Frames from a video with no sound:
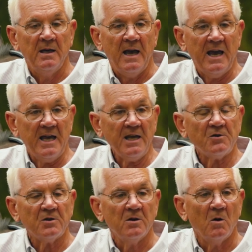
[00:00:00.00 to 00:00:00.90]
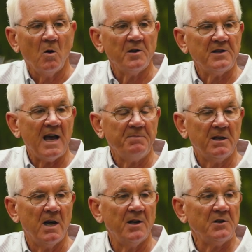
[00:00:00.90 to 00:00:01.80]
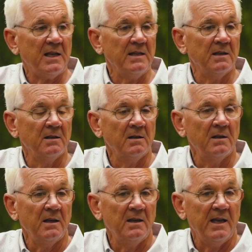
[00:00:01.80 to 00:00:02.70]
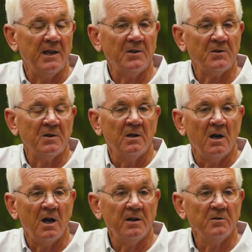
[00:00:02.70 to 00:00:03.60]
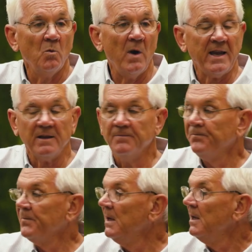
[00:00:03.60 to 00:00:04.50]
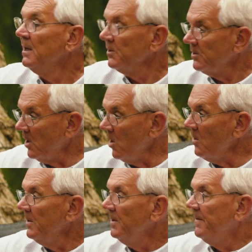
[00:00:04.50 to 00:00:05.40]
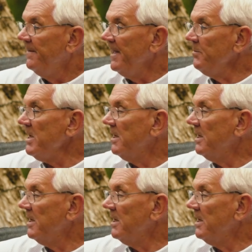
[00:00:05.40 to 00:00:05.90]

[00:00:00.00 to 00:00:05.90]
aged, or is that because he is underweight? So then we